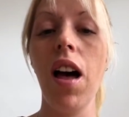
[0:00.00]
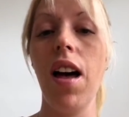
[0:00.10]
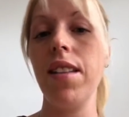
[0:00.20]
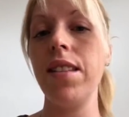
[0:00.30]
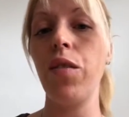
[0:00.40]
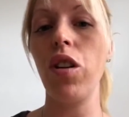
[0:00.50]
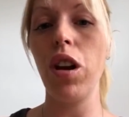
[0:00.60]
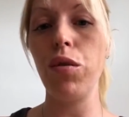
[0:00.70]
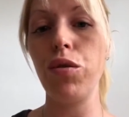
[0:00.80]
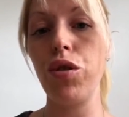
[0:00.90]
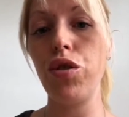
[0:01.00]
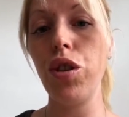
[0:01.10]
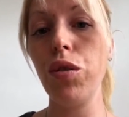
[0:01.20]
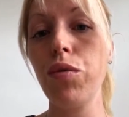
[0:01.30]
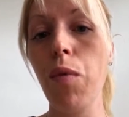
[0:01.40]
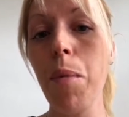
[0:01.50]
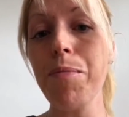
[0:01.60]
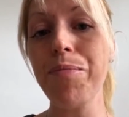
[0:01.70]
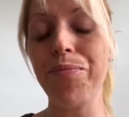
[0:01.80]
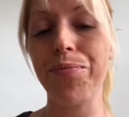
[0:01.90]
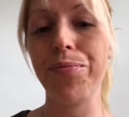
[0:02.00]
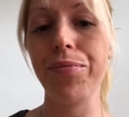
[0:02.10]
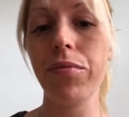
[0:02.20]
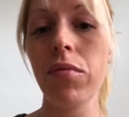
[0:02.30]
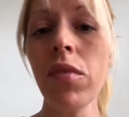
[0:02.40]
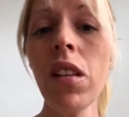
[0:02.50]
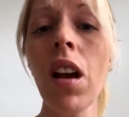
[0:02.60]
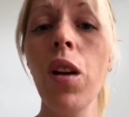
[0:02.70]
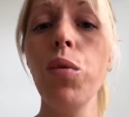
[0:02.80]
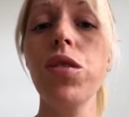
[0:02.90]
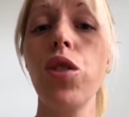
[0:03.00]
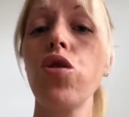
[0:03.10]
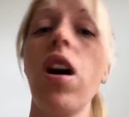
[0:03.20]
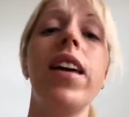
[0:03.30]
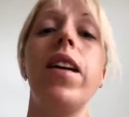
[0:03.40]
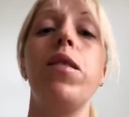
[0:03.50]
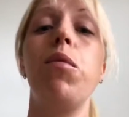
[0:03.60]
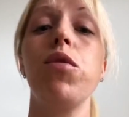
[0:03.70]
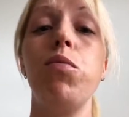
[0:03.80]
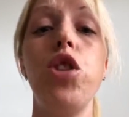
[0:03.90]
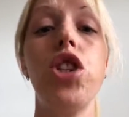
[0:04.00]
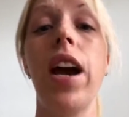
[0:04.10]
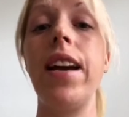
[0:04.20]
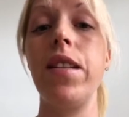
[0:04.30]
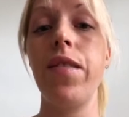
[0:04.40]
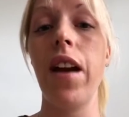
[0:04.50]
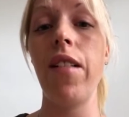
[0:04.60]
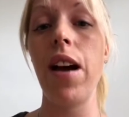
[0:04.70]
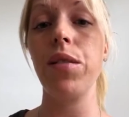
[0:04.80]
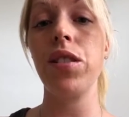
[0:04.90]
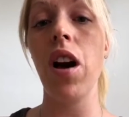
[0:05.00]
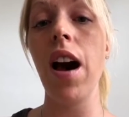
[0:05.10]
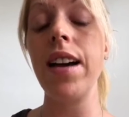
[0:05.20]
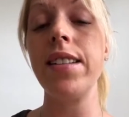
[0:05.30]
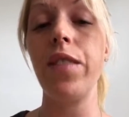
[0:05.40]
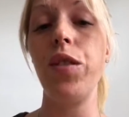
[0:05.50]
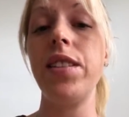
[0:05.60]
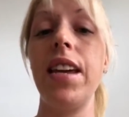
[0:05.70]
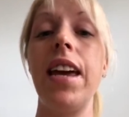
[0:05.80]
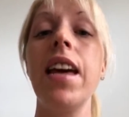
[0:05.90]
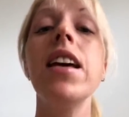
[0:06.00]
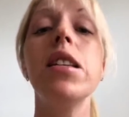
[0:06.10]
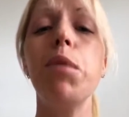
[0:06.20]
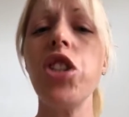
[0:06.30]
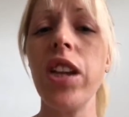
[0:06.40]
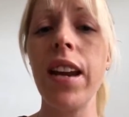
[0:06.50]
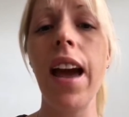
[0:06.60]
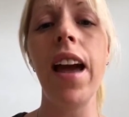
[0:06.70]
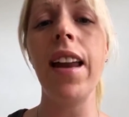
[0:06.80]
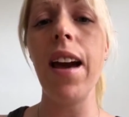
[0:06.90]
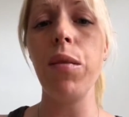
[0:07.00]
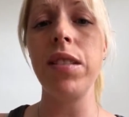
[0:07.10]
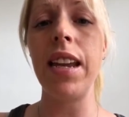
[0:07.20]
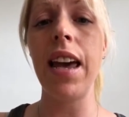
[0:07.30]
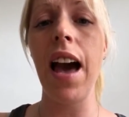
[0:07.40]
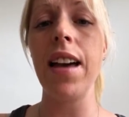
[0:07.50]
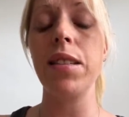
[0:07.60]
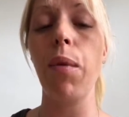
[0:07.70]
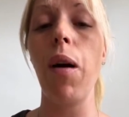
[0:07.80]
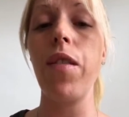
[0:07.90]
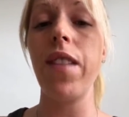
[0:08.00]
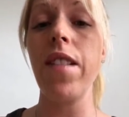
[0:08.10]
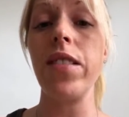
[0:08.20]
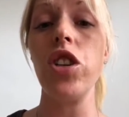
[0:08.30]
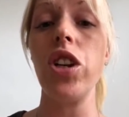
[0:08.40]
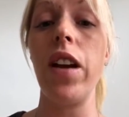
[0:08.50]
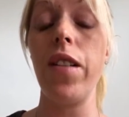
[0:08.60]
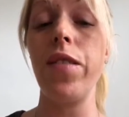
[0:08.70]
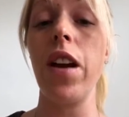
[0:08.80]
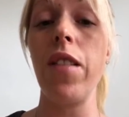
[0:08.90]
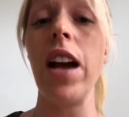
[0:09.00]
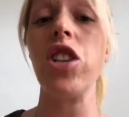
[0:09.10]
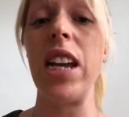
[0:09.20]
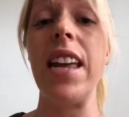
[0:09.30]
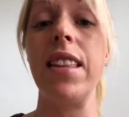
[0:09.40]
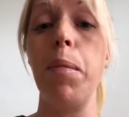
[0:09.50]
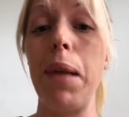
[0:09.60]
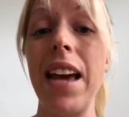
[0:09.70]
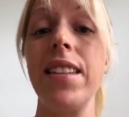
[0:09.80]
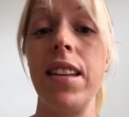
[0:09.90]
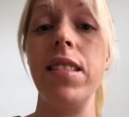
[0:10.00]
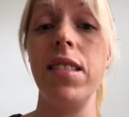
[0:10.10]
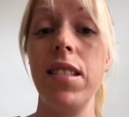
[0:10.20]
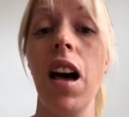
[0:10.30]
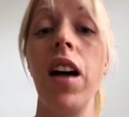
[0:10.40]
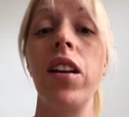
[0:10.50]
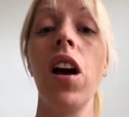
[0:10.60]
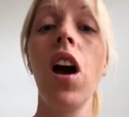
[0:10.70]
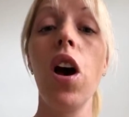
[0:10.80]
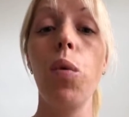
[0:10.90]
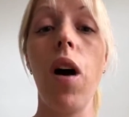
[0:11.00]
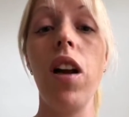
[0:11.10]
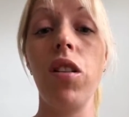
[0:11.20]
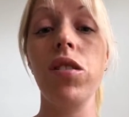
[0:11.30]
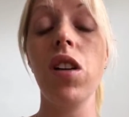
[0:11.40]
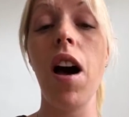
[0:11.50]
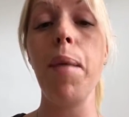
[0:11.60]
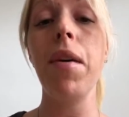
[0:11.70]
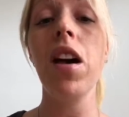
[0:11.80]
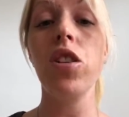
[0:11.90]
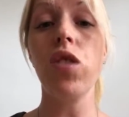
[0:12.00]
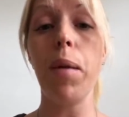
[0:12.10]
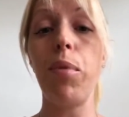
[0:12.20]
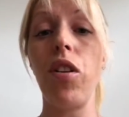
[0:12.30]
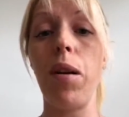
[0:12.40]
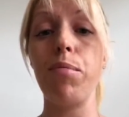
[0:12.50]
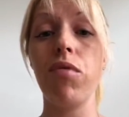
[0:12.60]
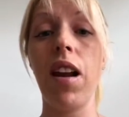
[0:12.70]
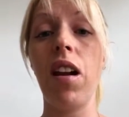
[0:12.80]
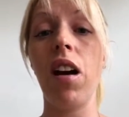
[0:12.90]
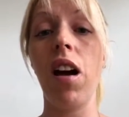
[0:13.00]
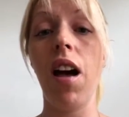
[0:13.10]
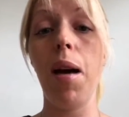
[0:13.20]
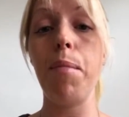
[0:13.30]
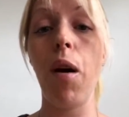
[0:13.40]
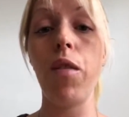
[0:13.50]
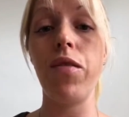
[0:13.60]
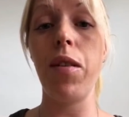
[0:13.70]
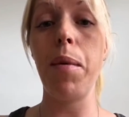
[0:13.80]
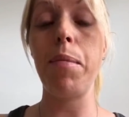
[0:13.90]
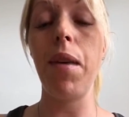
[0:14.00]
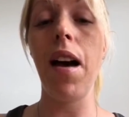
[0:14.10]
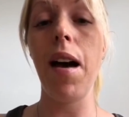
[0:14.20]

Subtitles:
So they've got loads to choose from. And also try and give them lots of shade if they're outside. If you see, especially an elderly cat as well, if they're actually in the blazing sun quite a long time, try and put an umbrella over them.